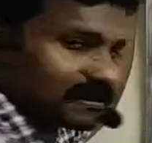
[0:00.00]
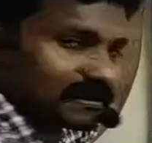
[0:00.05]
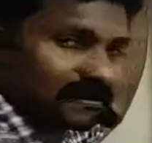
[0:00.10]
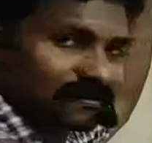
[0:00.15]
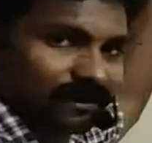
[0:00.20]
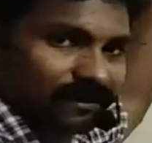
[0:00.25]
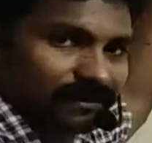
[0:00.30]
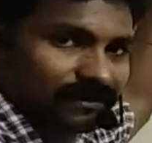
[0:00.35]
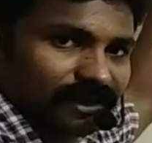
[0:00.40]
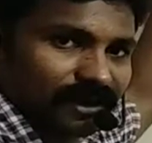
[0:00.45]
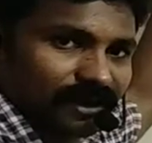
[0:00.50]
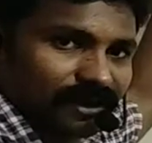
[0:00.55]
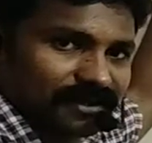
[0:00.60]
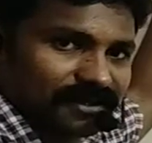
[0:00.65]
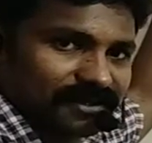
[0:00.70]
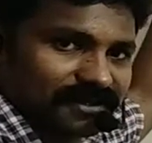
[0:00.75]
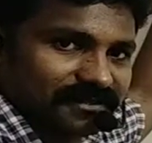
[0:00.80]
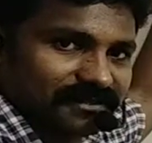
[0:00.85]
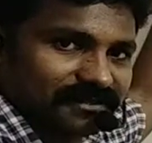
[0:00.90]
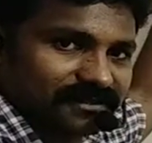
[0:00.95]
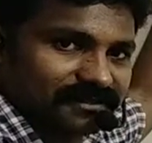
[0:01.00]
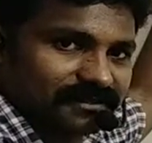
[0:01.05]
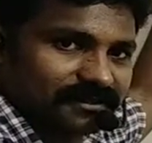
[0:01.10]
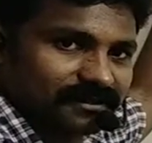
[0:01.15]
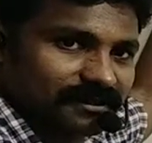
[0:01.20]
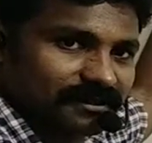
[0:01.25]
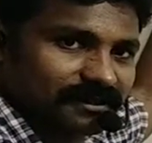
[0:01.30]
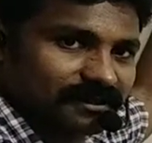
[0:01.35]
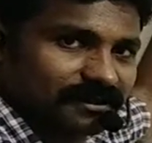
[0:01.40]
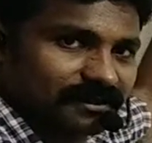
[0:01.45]
this from the origin.
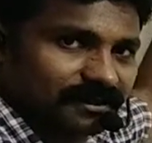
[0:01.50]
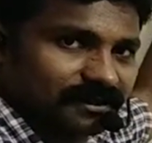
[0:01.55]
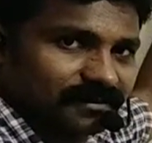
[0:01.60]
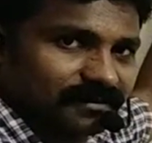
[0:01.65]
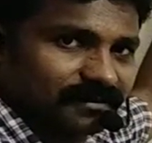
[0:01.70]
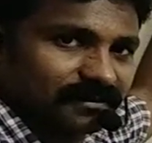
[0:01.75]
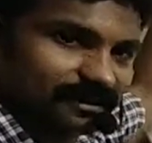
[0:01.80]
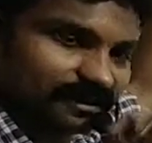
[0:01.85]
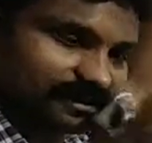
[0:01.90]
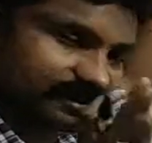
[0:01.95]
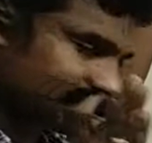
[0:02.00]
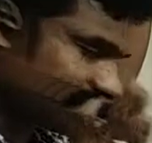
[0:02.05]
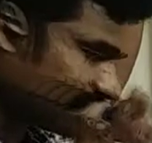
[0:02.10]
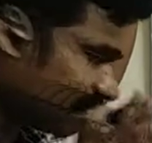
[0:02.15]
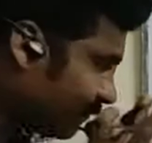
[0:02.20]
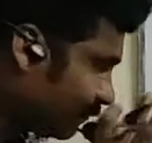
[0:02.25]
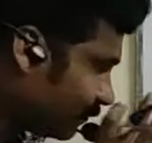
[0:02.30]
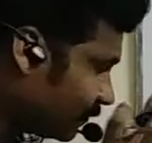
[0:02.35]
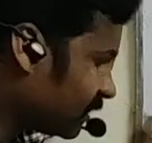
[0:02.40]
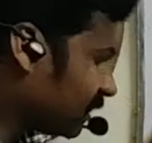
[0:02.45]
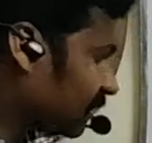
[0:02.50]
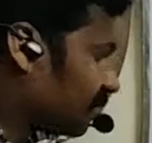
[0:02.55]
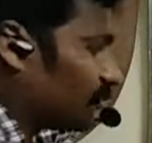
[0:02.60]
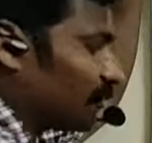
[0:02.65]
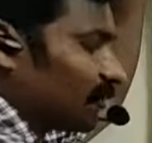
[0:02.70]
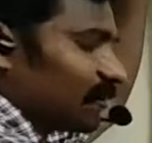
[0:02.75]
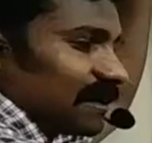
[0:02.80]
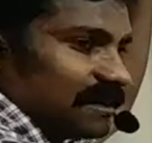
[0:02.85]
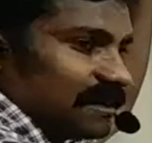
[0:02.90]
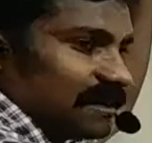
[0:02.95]
The same thing
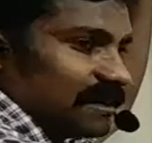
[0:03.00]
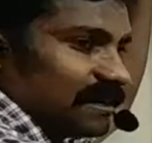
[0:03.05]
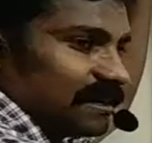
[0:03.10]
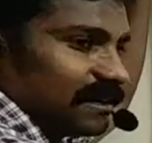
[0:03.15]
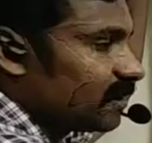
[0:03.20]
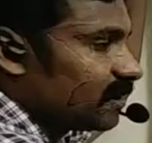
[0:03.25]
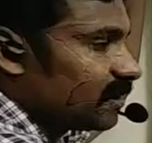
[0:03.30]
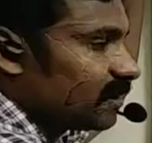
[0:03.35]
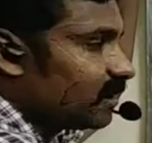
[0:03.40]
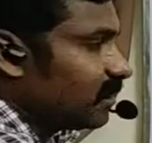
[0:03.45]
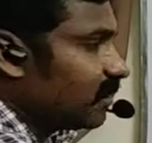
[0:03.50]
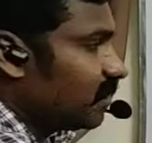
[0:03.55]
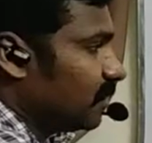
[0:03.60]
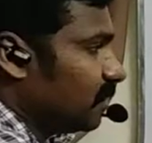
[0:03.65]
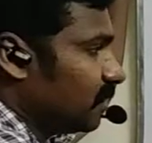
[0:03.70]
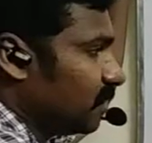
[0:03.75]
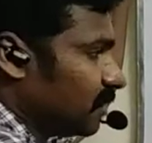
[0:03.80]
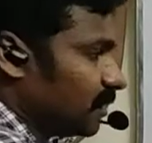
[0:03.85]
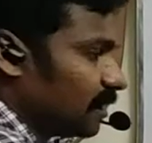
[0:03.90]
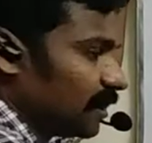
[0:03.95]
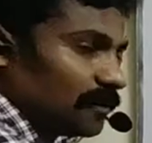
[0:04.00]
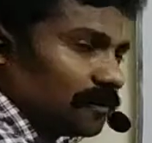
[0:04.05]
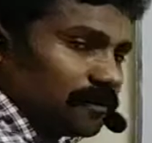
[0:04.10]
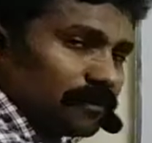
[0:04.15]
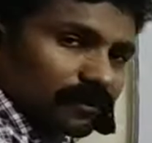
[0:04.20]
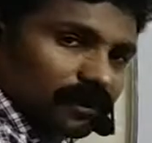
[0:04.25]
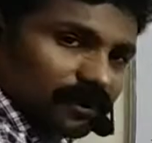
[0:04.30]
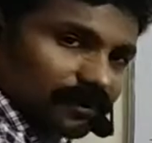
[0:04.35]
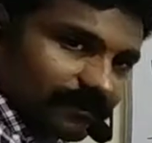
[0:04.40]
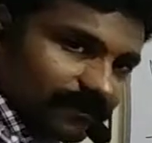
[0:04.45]
only.
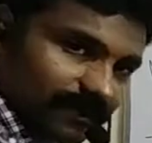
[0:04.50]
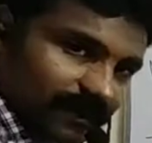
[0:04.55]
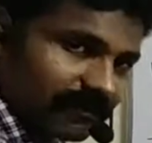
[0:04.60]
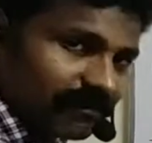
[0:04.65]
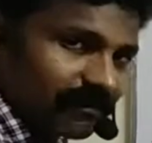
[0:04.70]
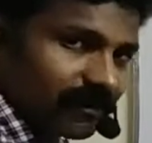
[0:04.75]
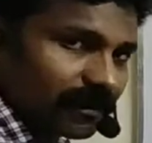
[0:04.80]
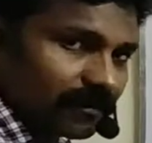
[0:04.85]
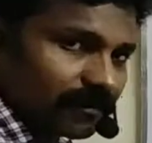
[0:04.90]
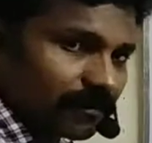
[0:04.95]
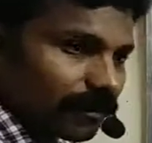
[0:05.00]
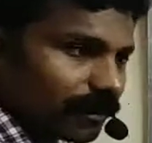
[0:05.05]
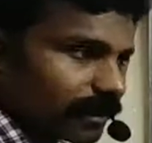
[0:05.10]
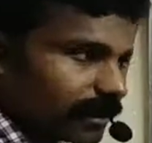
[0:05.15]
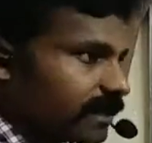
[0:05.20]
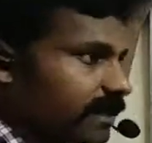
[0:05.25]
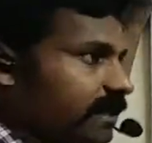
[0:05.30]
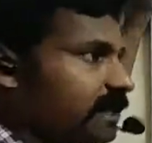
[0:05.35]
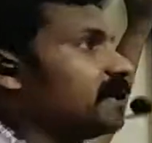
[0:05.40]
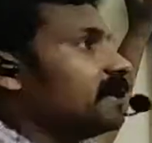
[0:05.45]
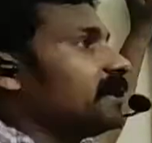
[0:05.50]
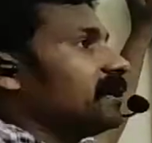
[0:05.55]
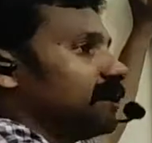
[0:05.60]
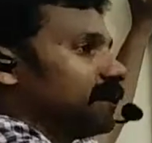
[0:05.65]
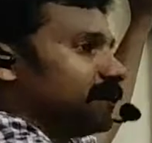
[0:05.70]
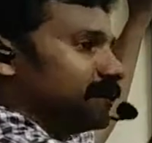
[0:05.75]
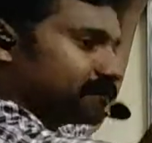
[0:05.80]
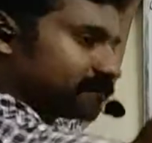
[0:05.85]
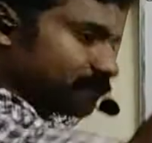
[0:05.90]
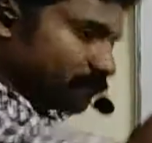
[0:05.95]
Now the free fall body,
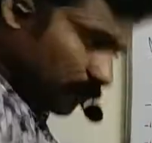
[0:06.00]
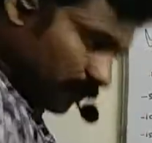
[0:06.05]
it is